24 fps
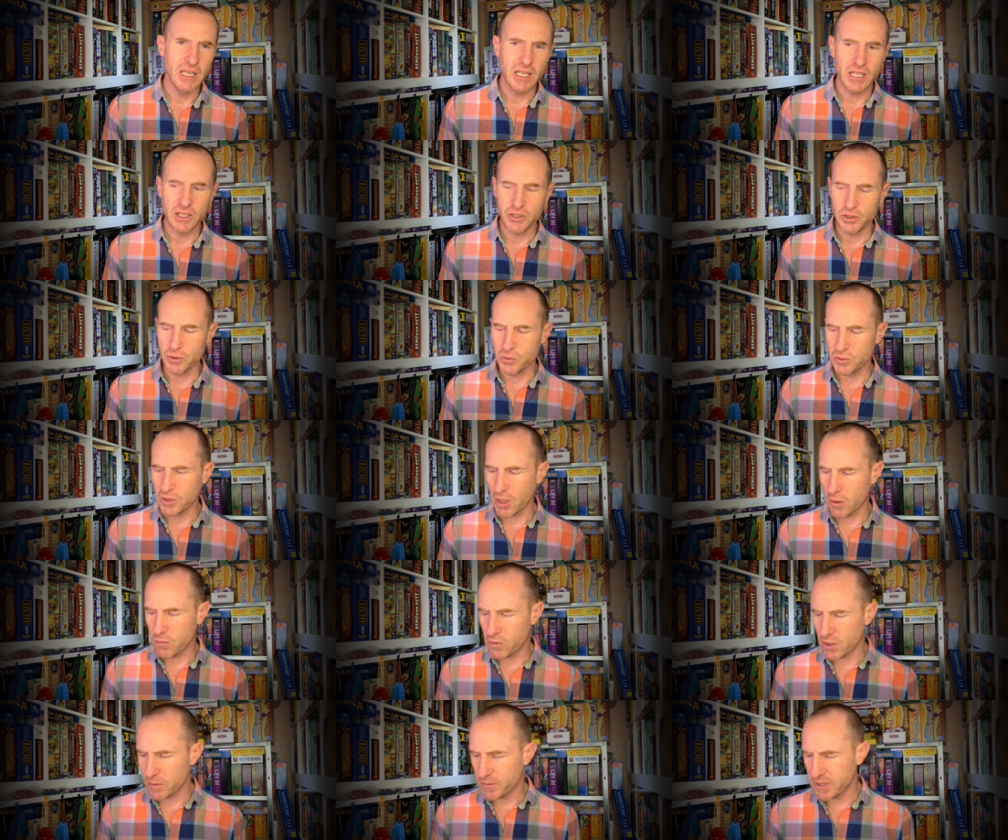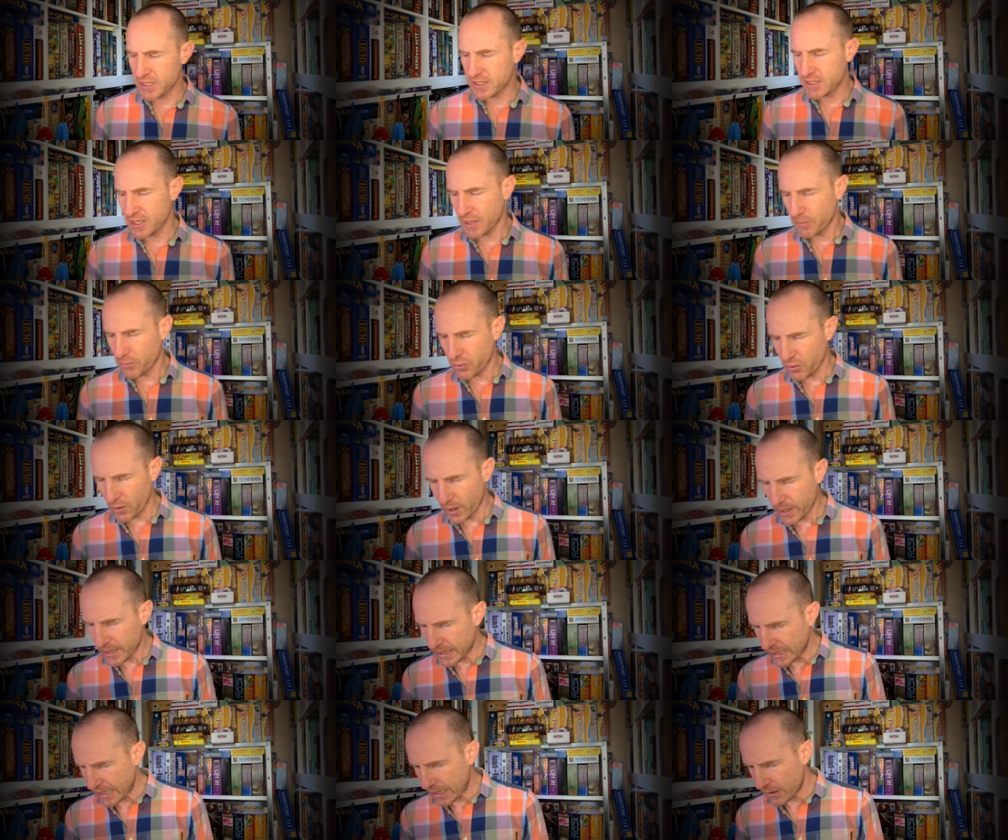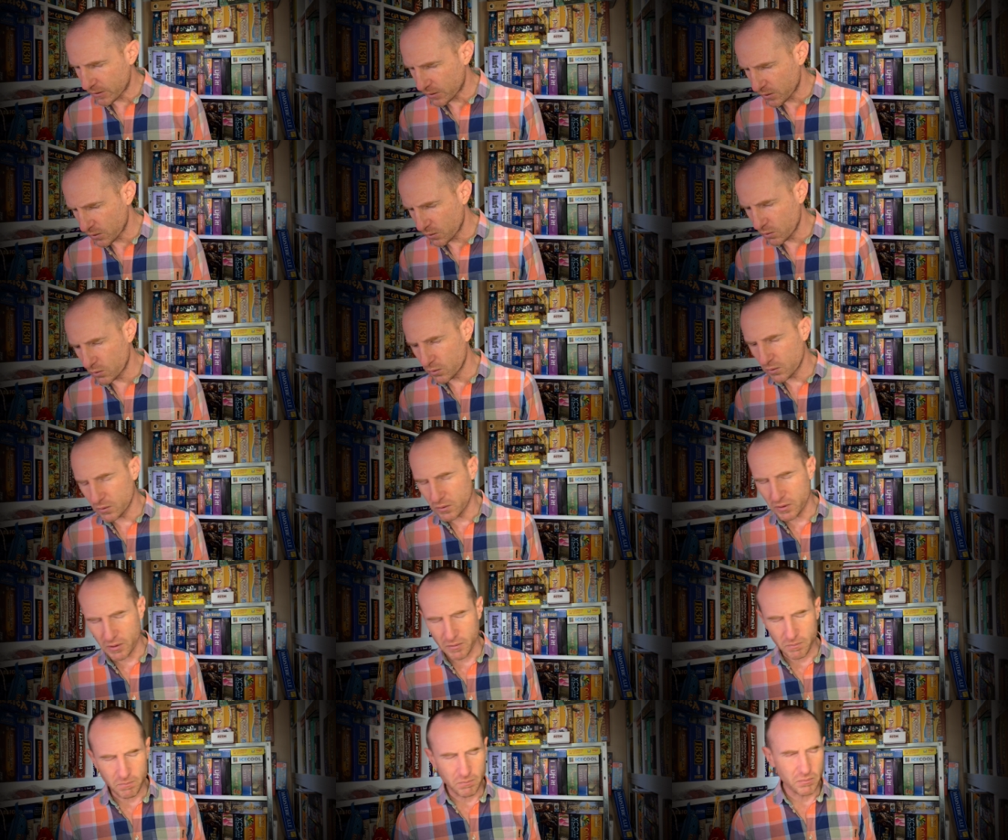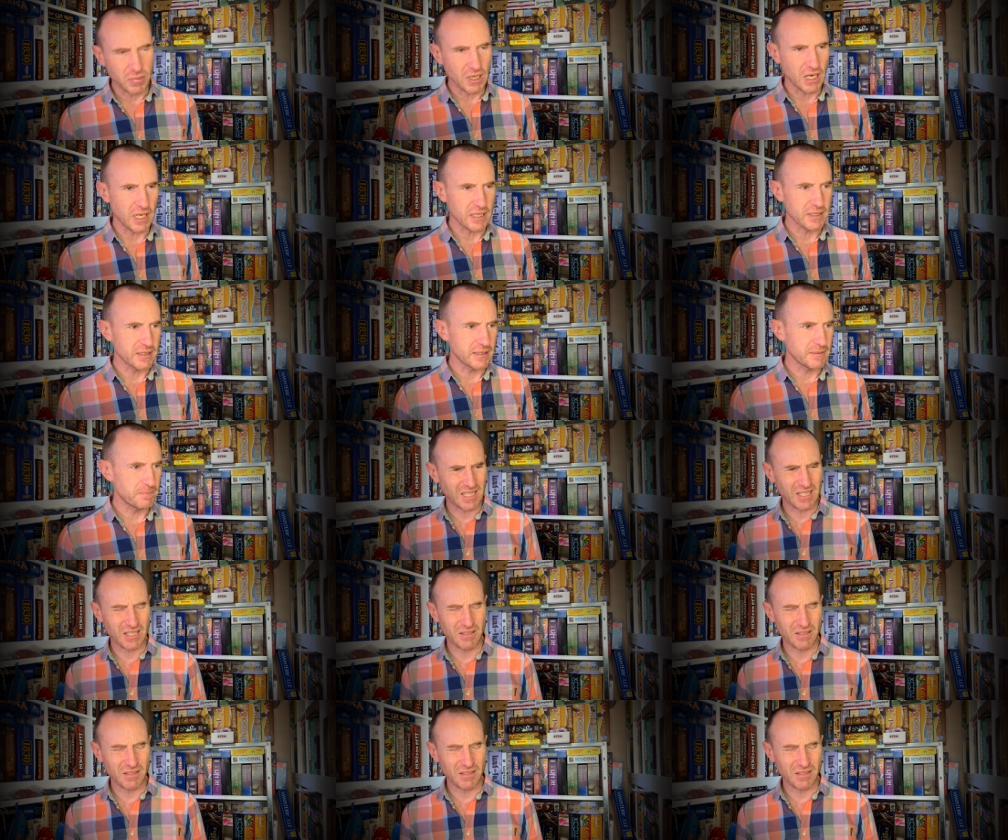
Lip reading: is you don't want to be separating out all the bloody